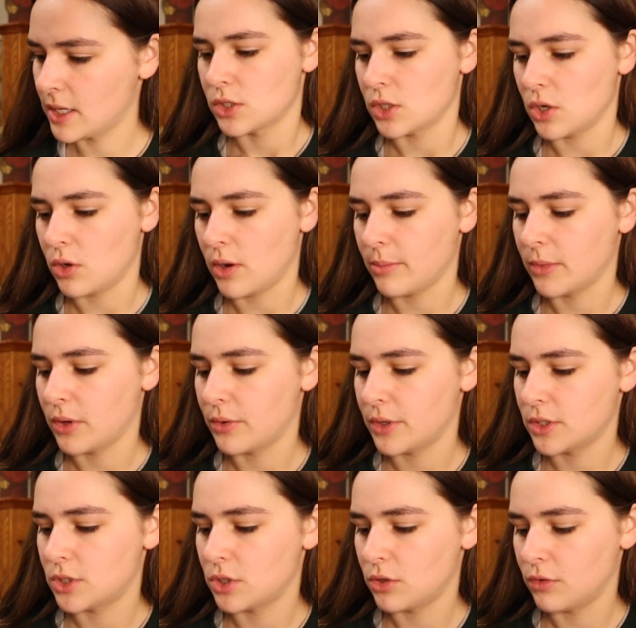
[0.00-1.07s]
So I'm
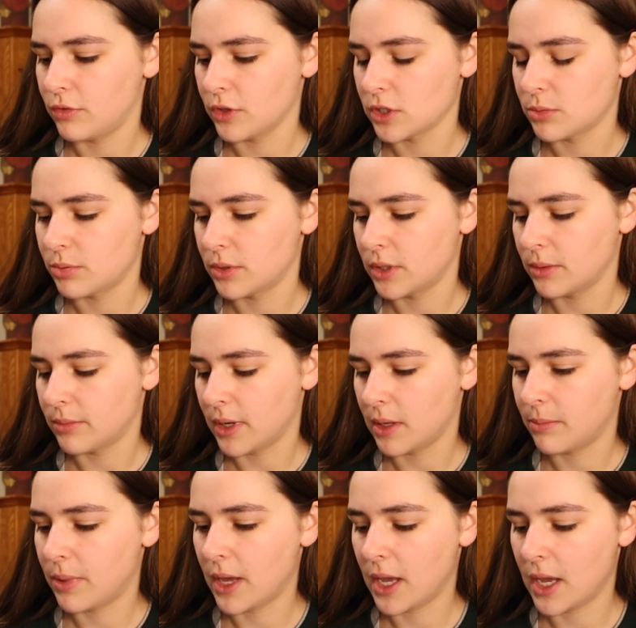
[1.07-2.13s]
going to first put my
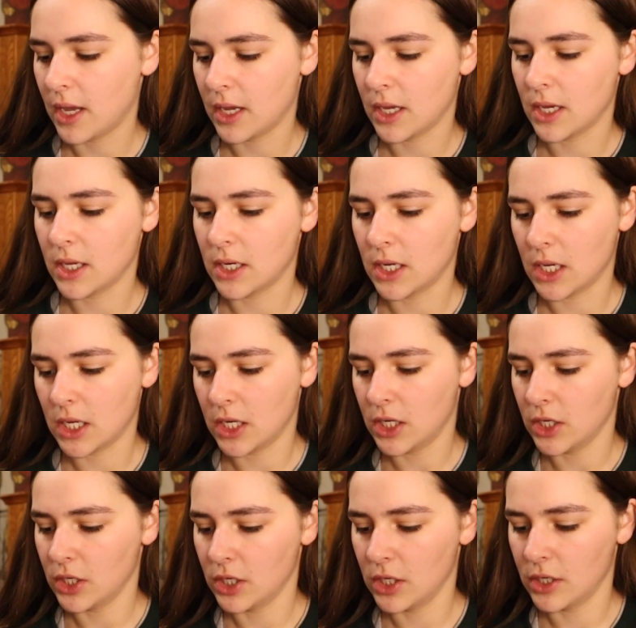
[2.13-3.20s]
pay in
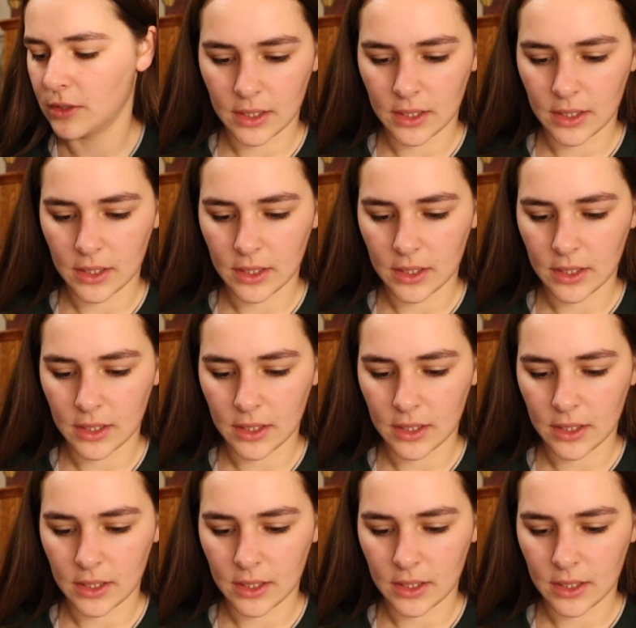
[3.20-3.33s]
here,